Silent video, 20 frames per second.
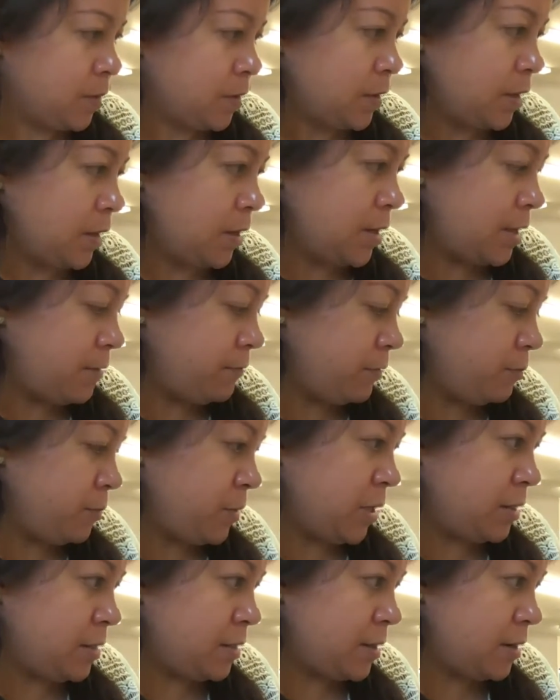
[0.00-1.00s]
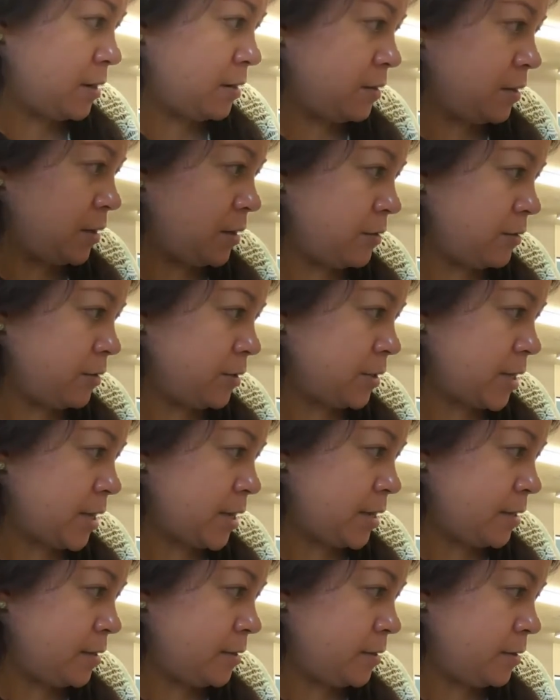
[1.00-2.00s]
And I'll repeat that on the other
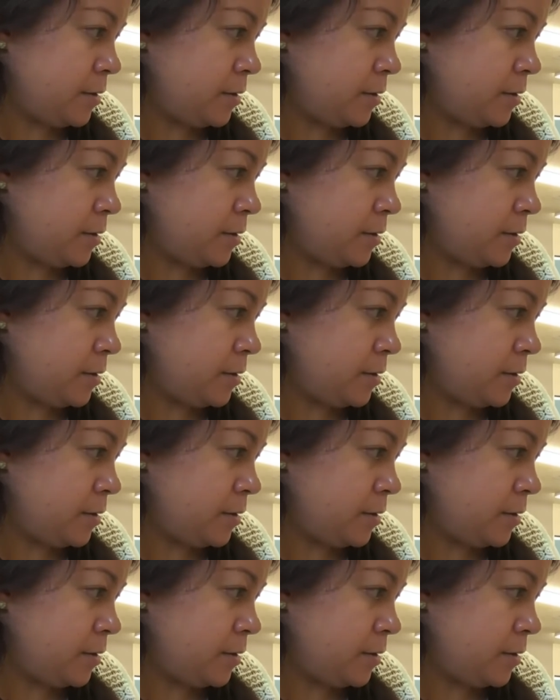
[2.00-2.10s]
side.